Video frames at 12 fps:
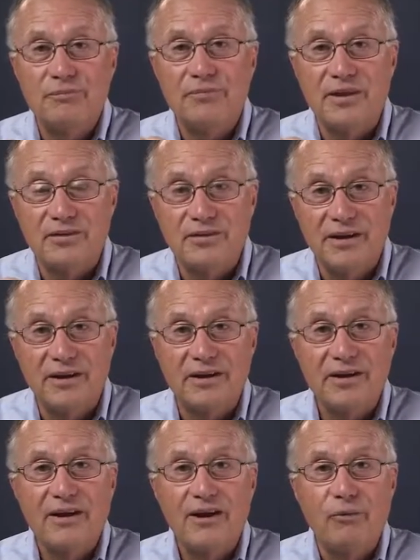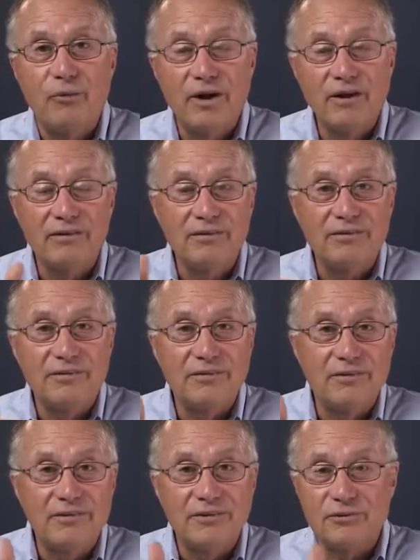They think, well,
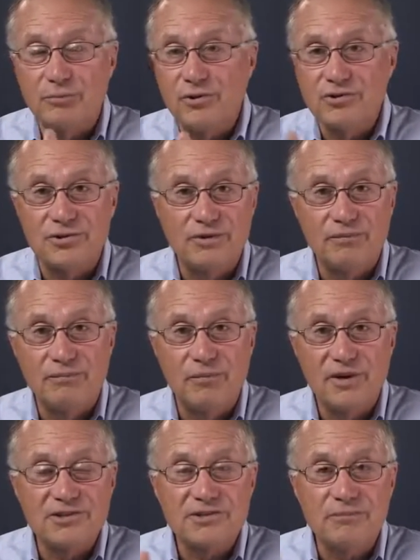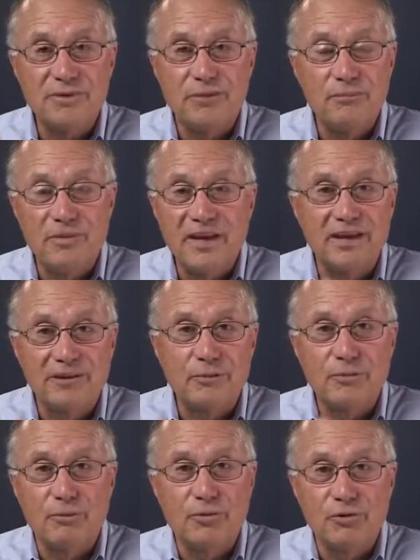this person must be making the
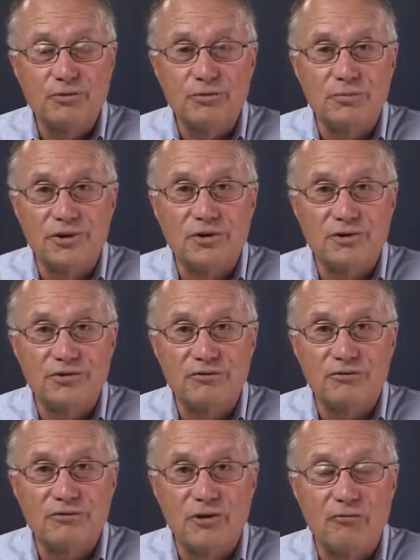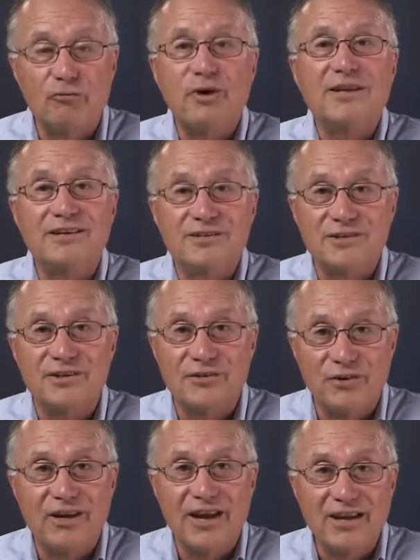proposal because of weakness in
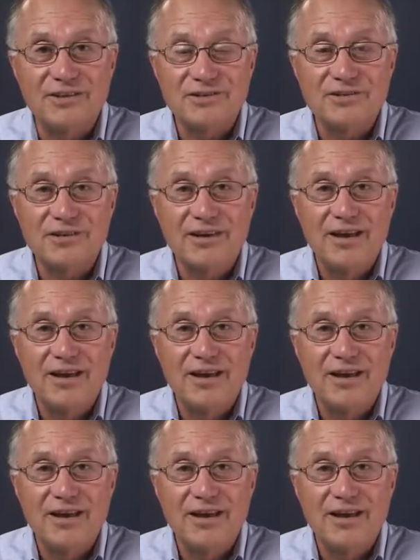their case.